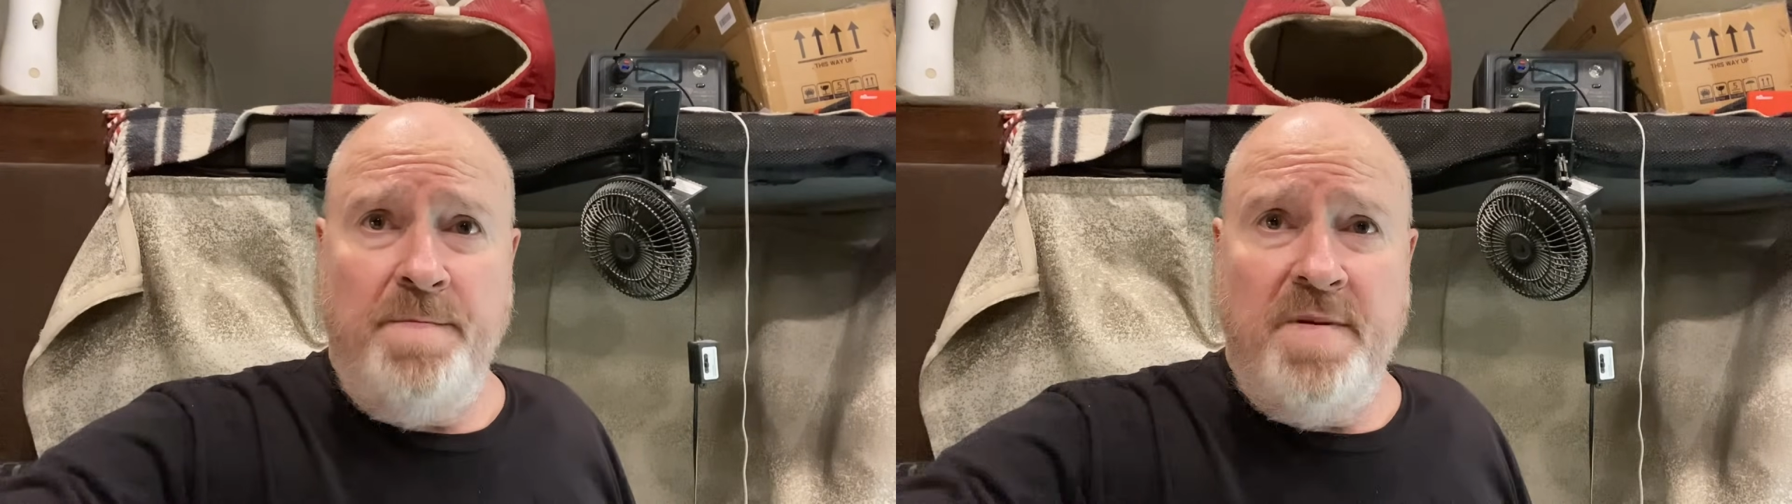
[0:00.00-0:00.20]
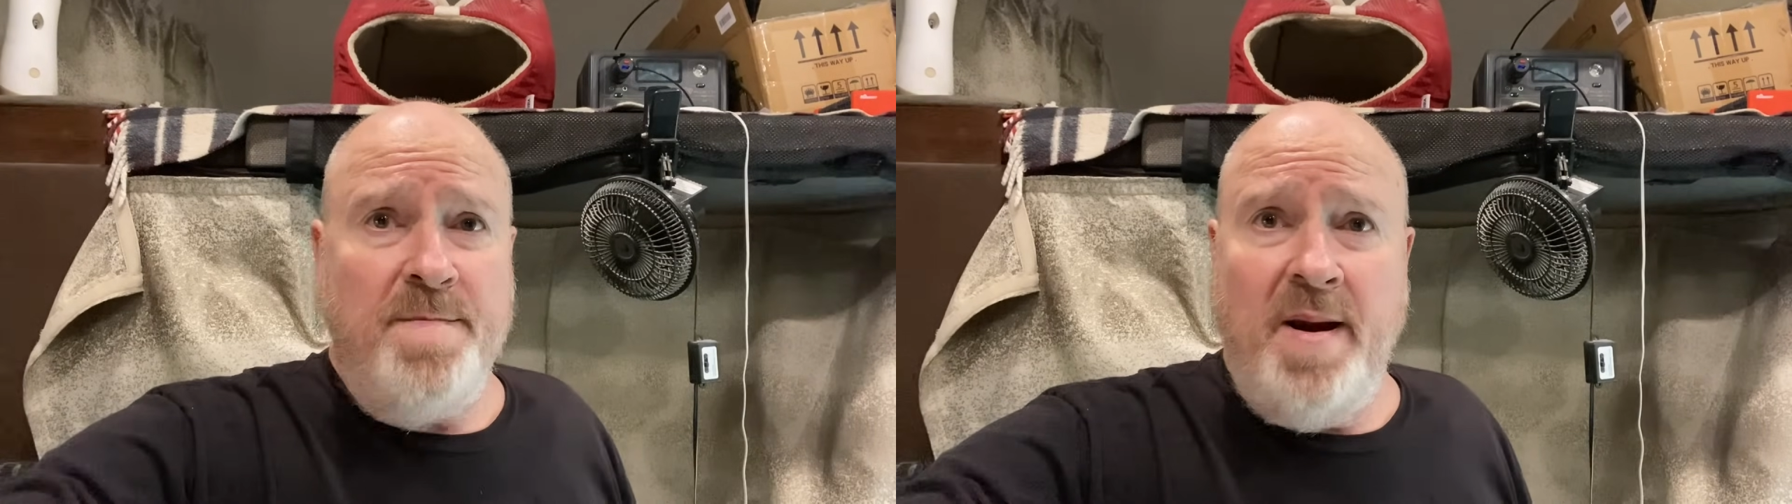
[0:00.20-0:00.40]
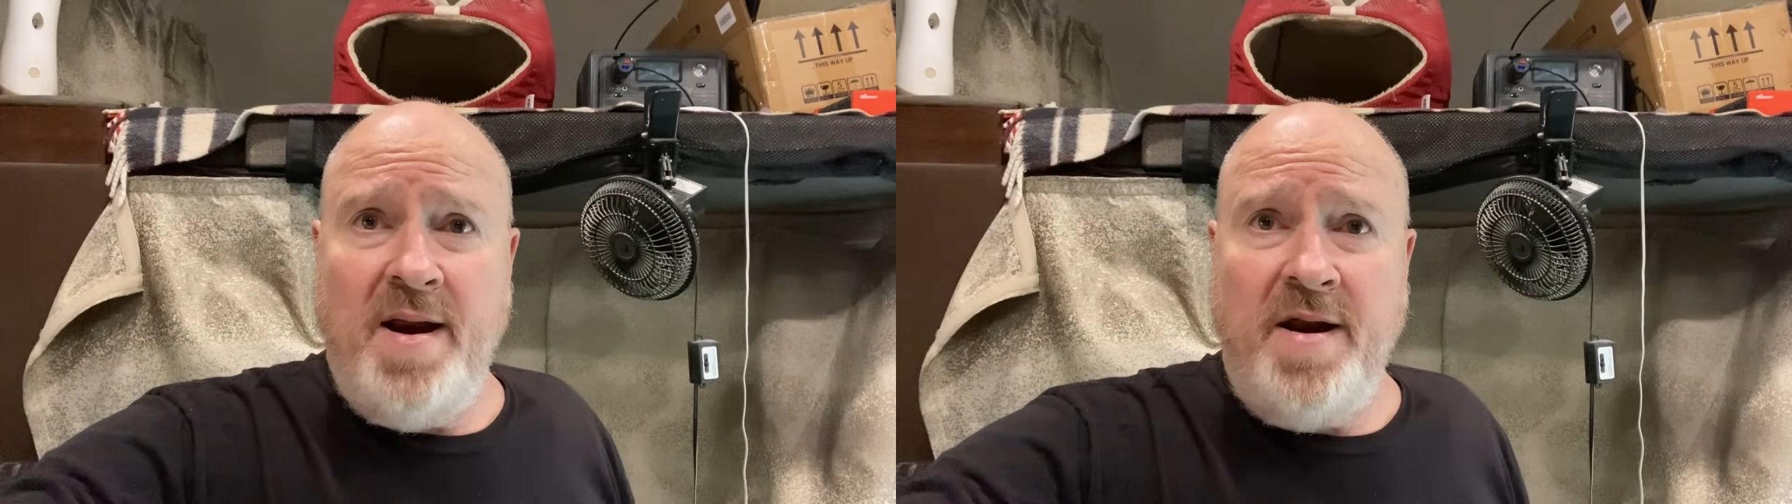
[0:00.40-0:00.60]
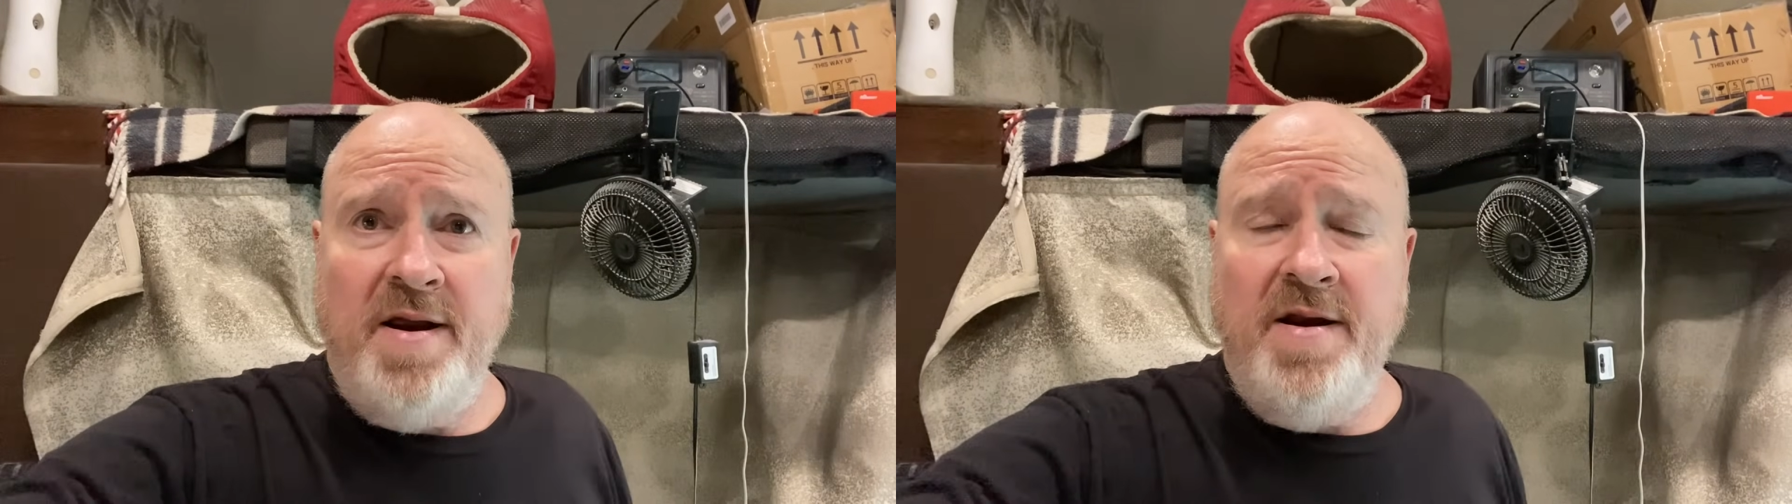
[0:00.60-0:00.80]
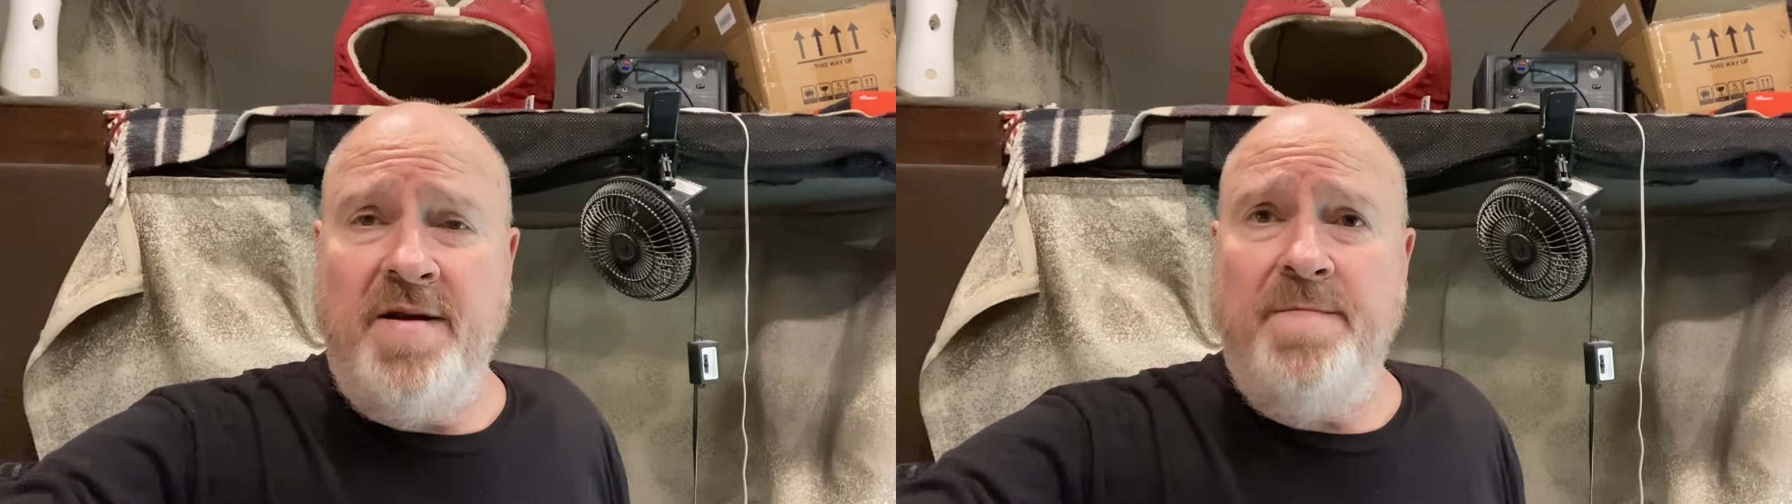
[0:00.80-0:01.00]
you may not
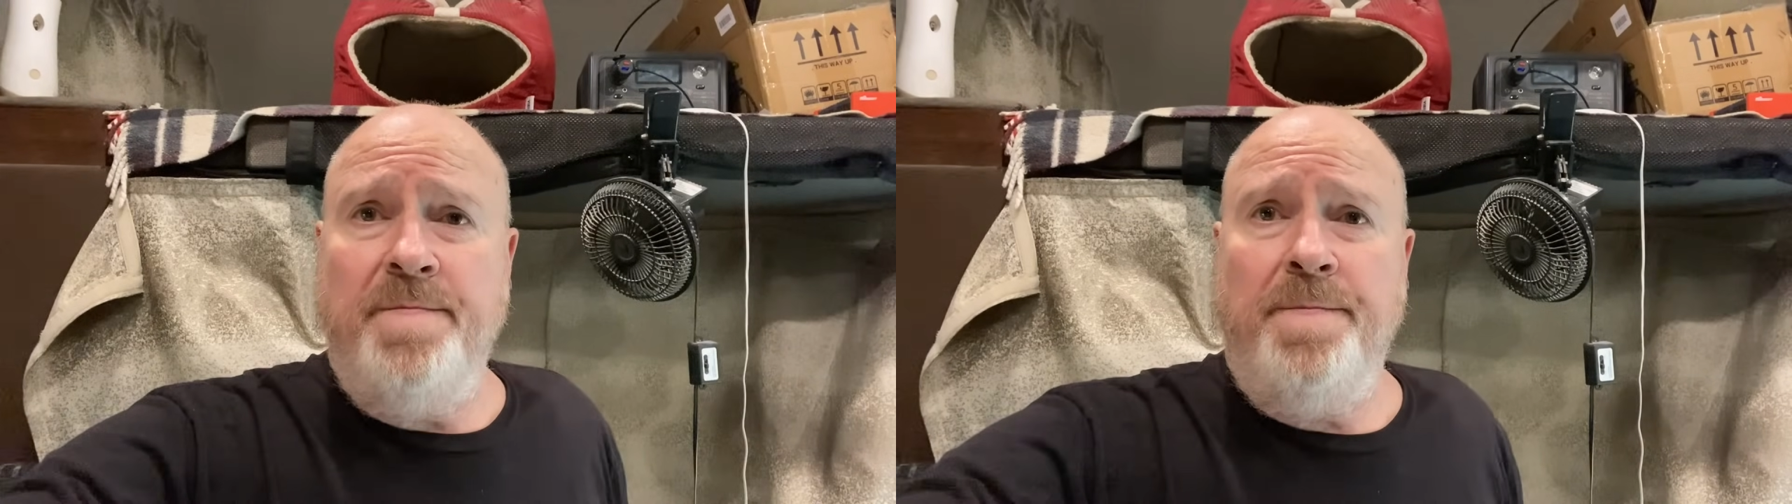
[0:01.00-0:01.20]
need it.